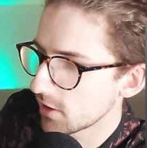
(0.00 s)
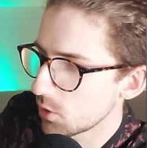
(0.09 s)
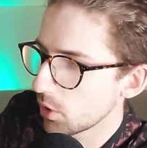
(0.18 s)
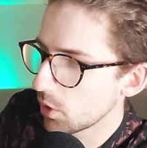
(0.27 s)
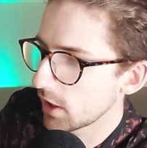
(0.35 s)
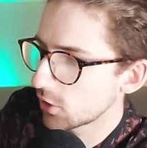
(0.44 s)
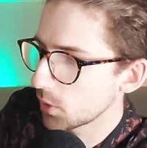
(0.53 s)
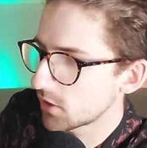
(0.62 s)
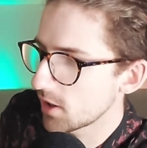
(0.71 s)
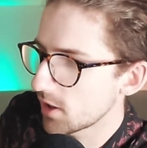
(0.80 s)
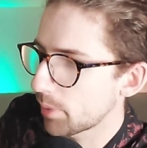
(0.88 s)
and he will get to a
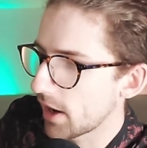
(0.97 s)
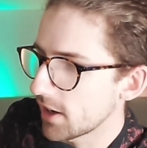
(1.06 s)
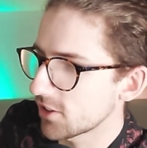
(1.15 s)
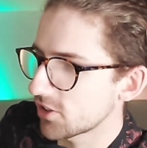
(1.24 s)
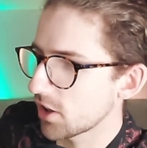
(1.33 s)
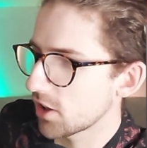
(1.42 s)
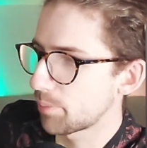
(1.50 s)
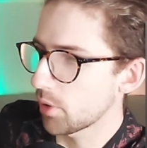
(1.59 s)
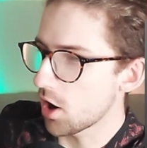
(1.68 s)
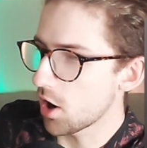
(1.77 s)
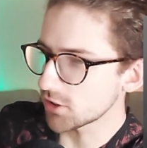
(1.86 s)
Tim Payne inside the
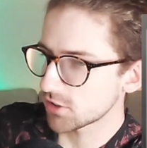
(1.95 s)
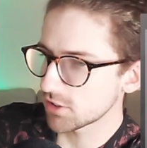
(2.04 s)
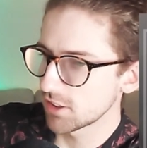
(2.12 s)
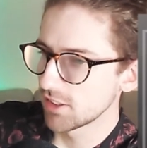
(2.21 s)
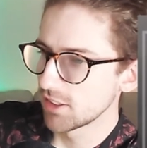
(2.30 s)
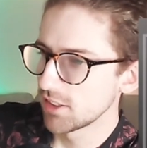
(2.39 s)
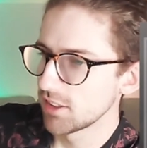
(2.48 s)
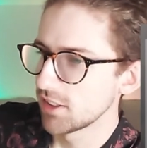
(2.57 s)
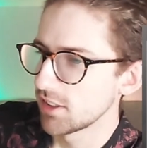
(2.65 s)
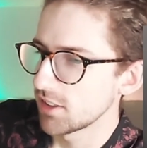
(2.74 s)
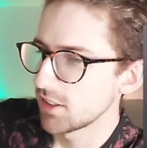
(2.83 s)
box.
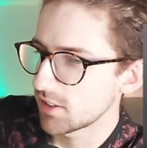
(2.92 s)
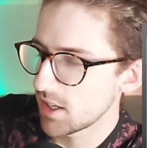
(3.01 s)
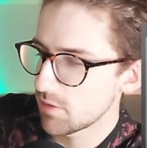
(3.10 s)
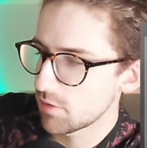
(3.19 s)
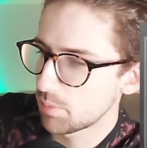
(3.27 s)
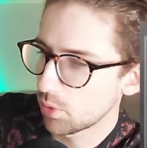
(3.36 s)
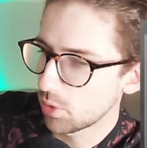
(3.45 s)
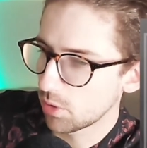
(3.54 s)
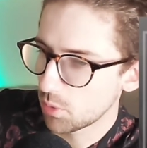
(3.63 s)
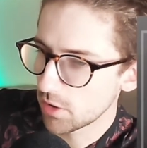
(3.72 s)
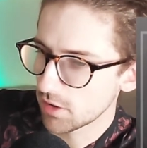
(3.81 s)
David
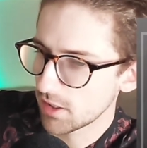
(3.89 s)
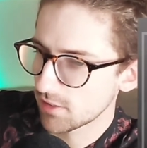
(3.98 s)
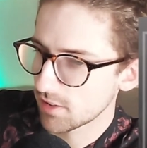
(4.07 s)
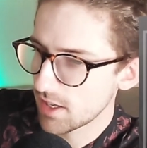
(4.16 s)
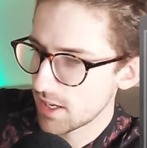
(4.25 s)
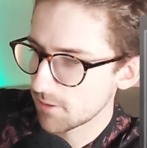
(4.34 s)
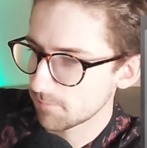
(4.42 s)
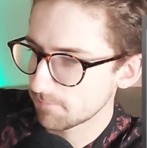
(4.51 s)
Ball won't get to that.